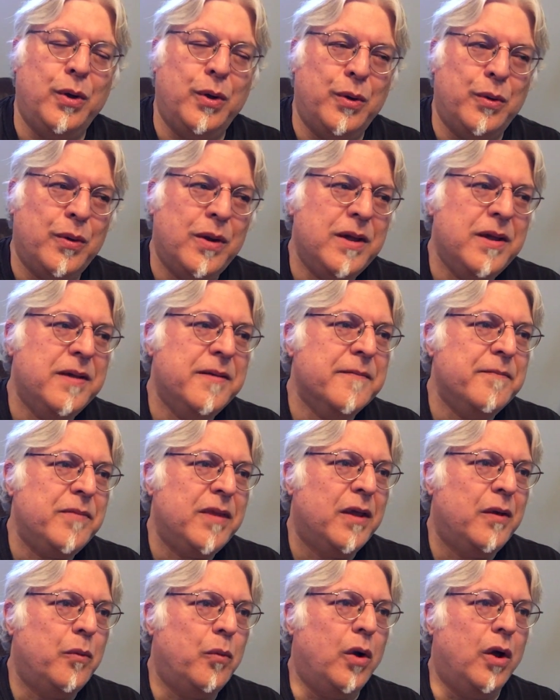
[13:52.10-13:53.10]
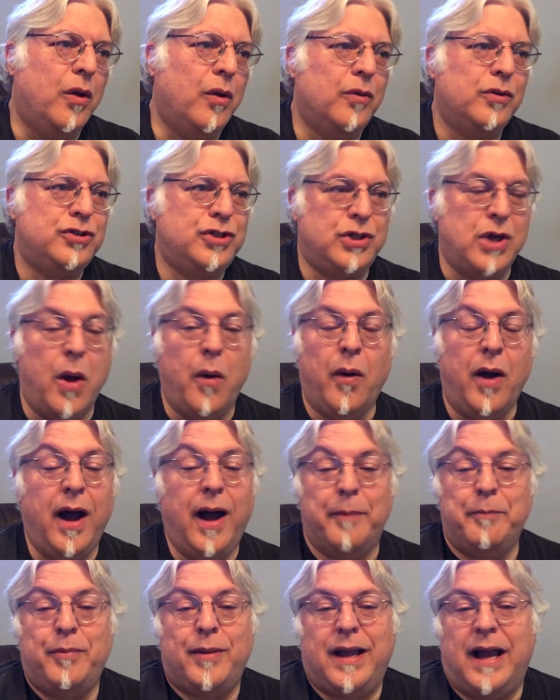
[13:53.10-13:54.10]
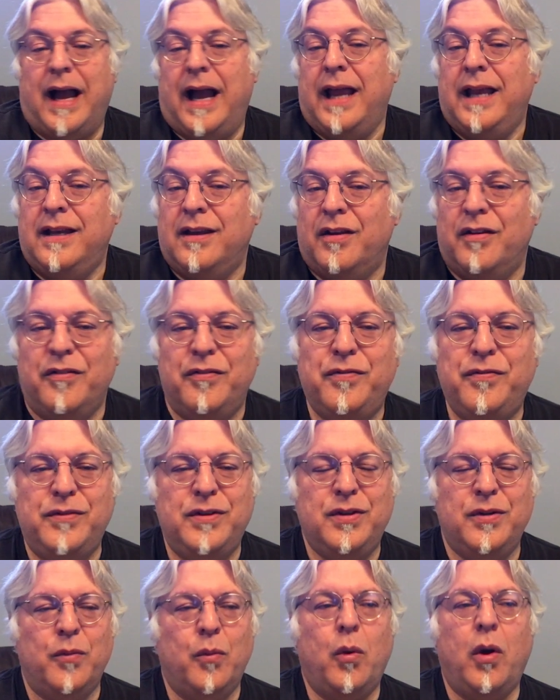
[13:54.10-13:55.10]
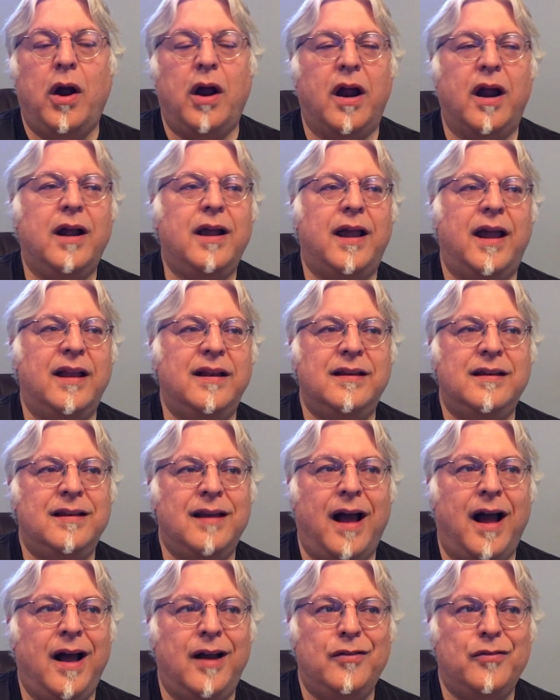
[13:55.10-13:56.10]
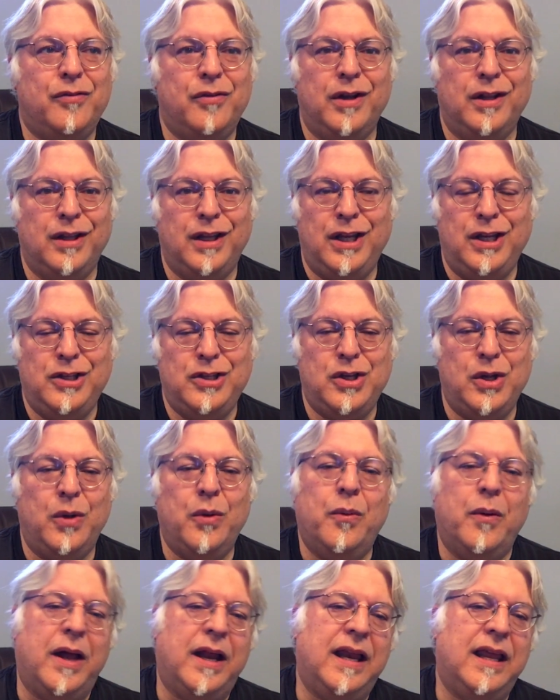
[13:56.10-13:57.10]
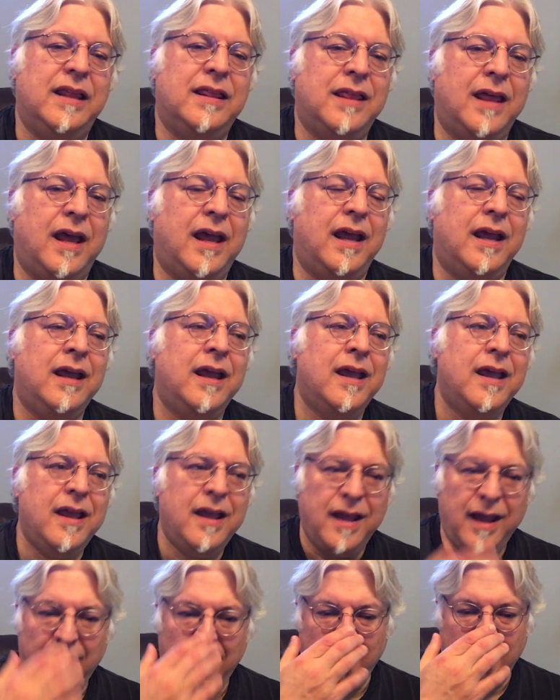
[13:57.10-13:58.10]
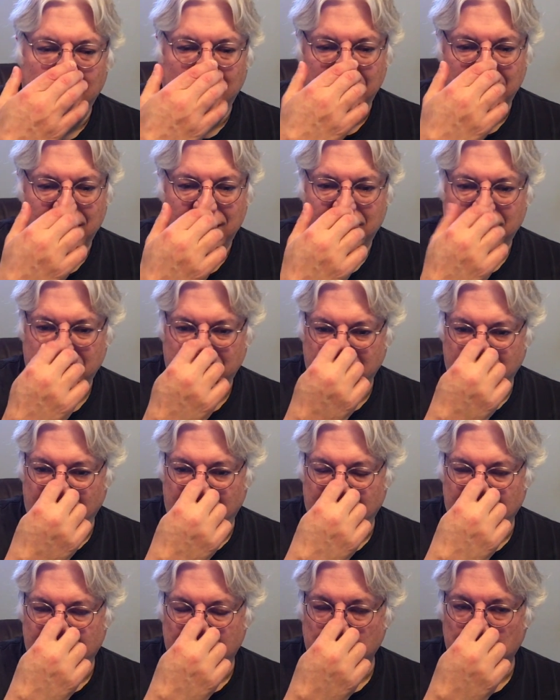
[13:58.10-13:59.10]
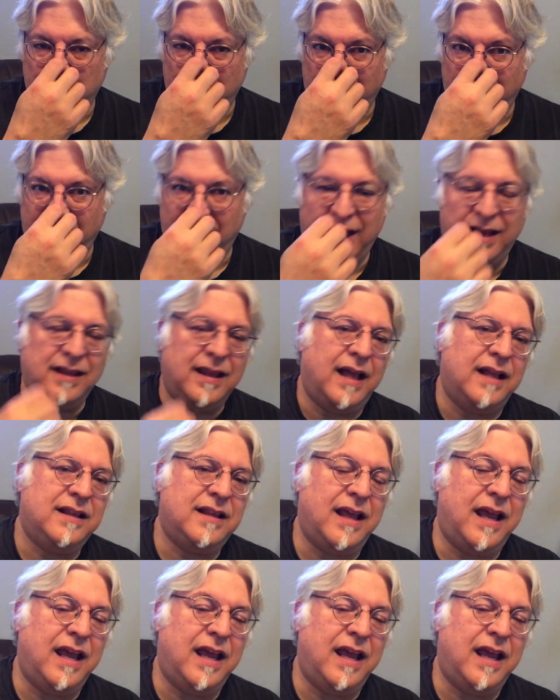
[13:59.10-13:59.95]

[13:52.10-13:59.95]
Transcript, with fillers: who will show up kind of to work and not really do anything and then complain that